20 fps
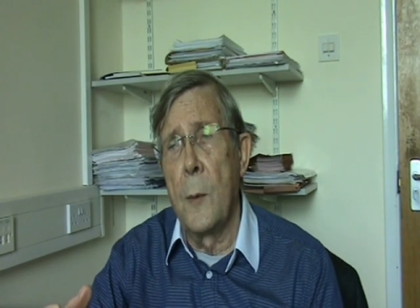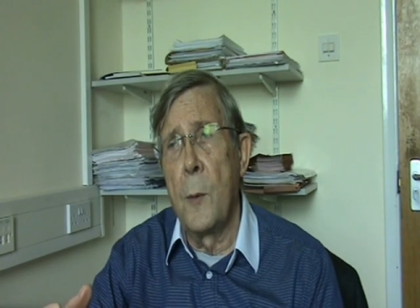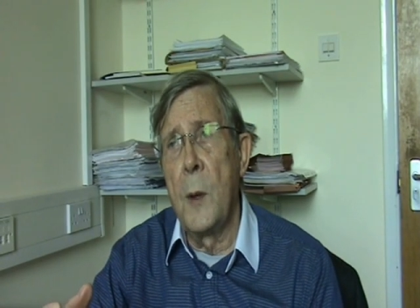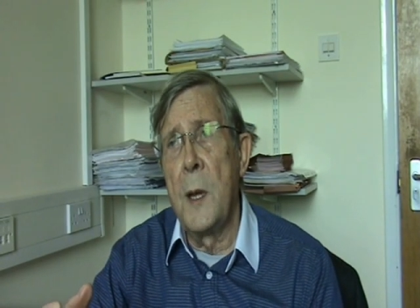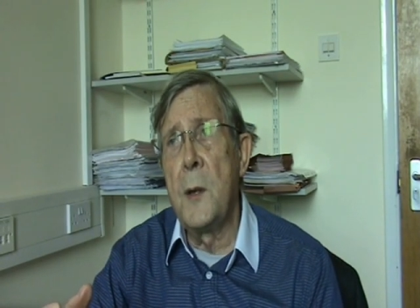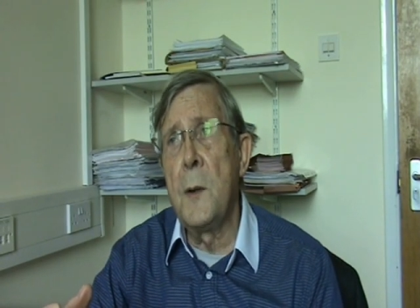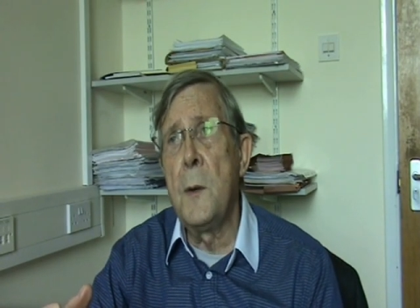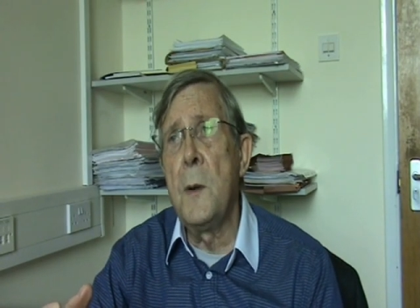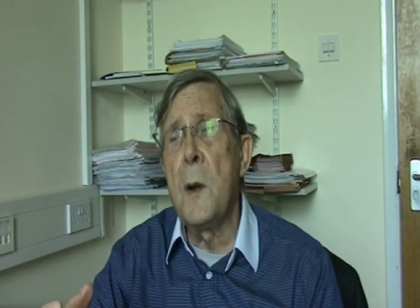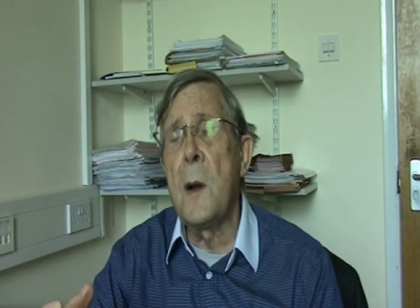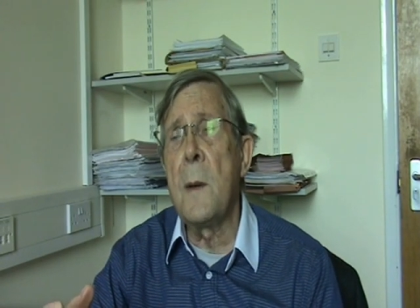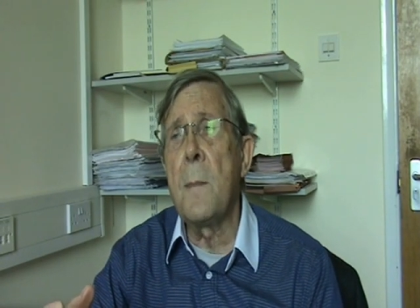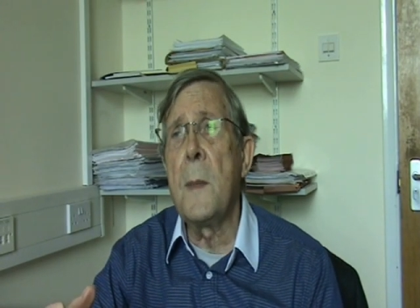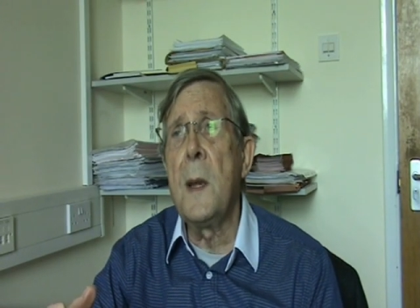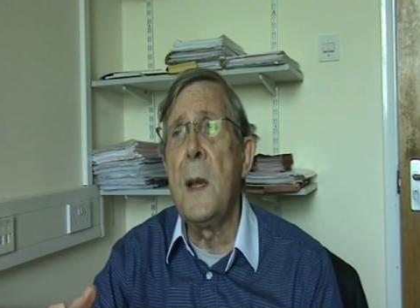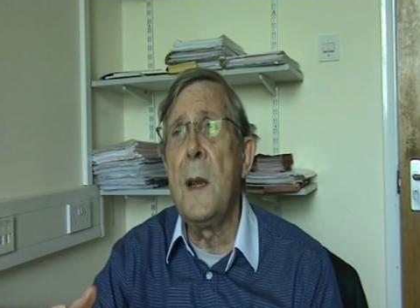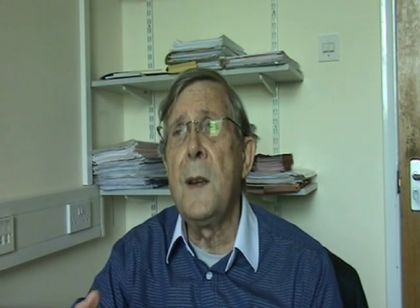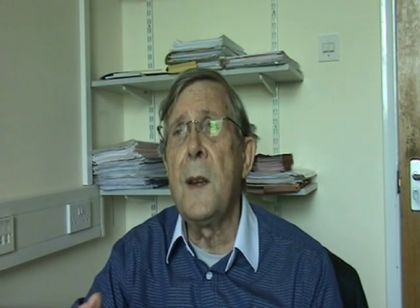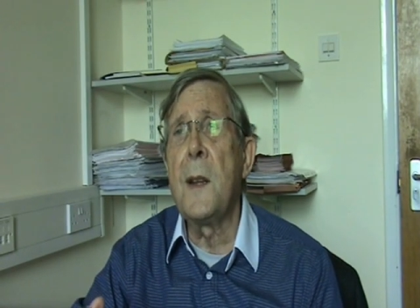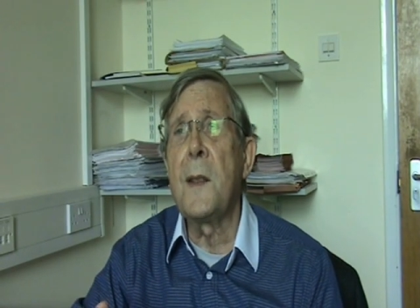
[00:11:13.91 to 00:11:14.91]
we do not
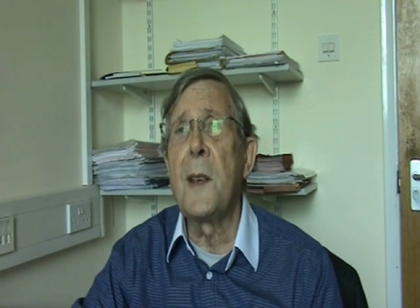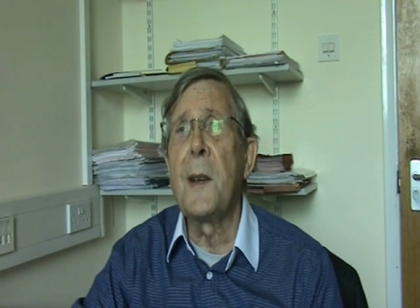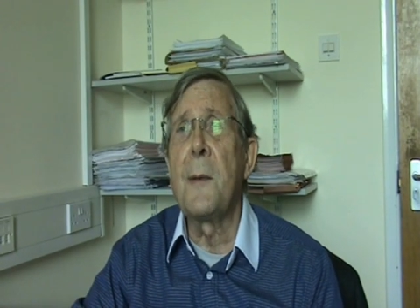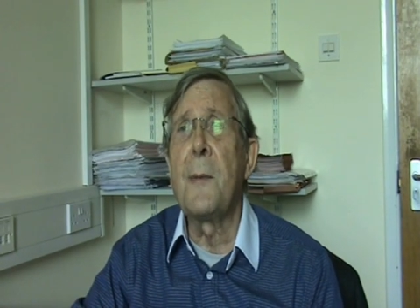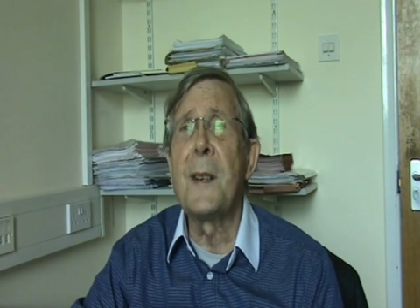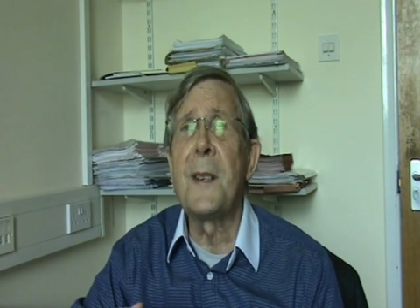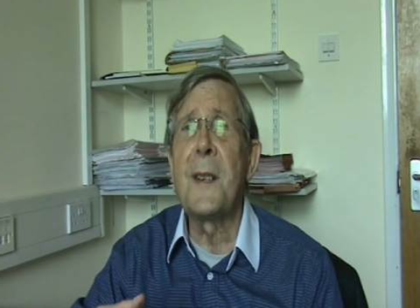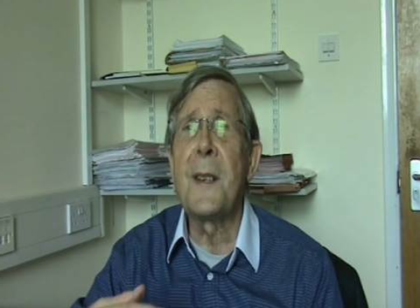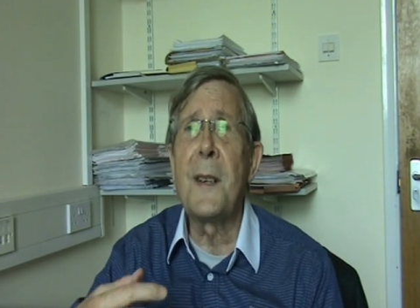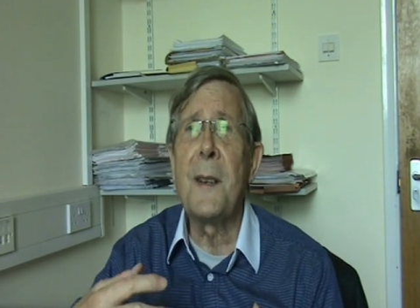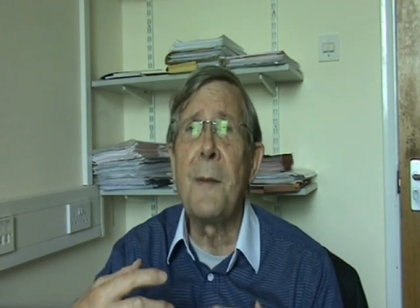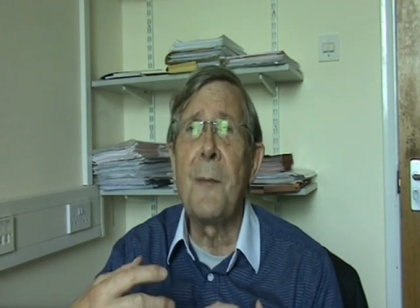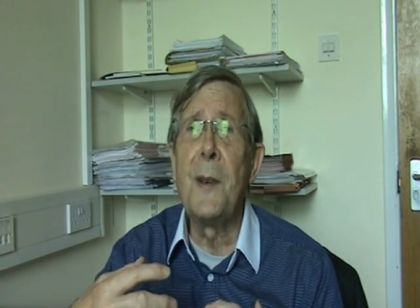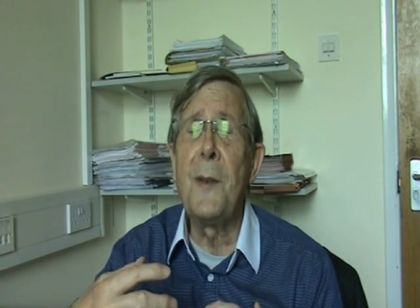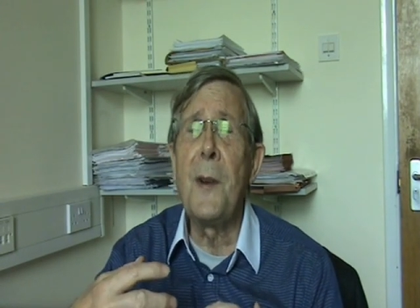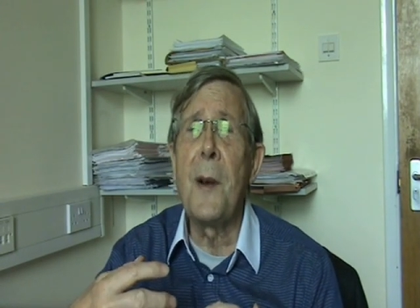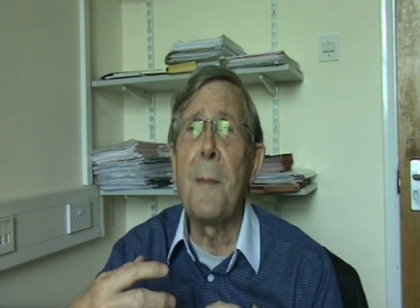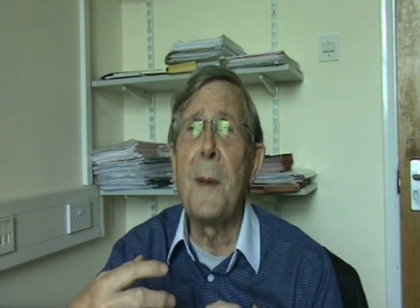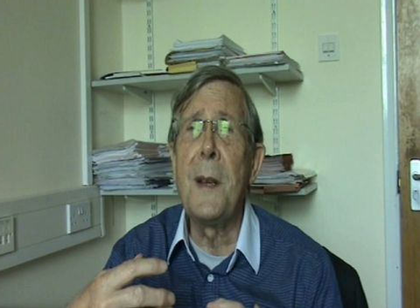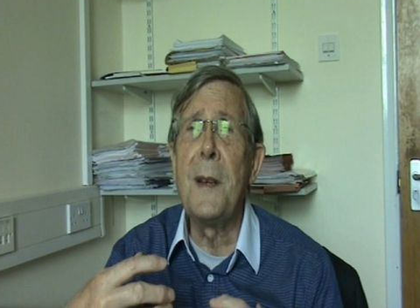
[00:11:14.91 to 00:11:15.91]
mean that
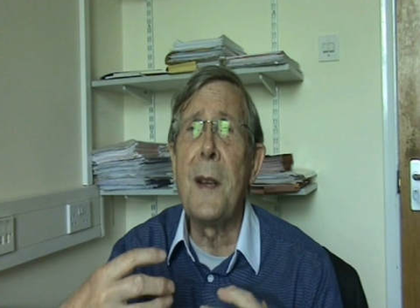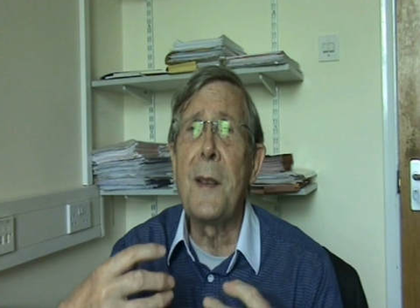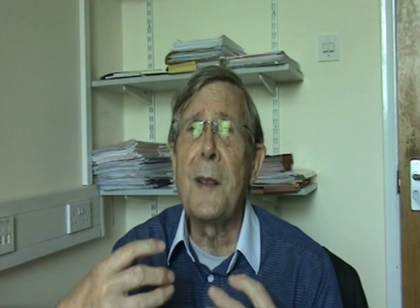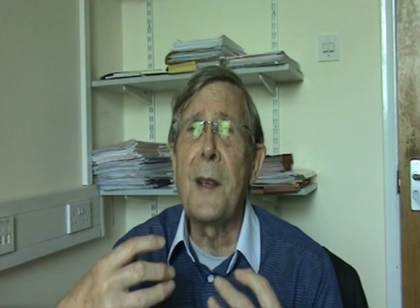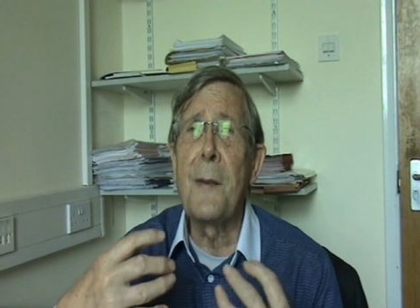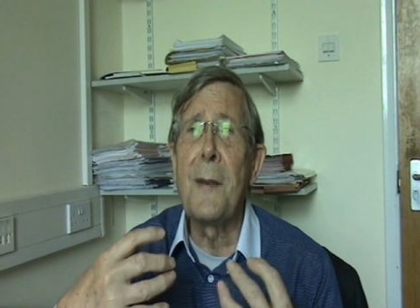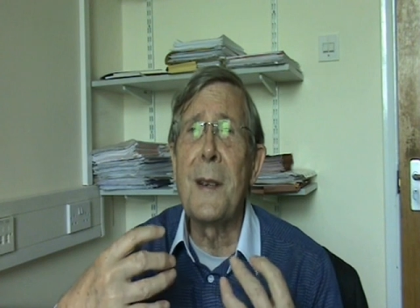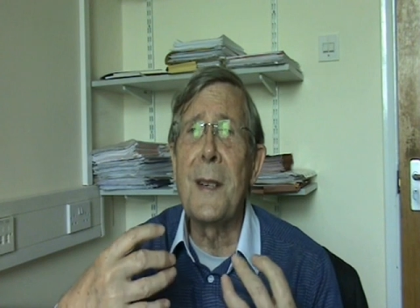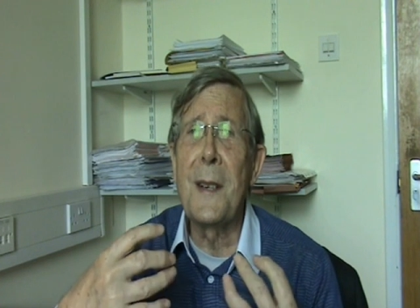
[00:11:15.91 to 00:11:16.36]
there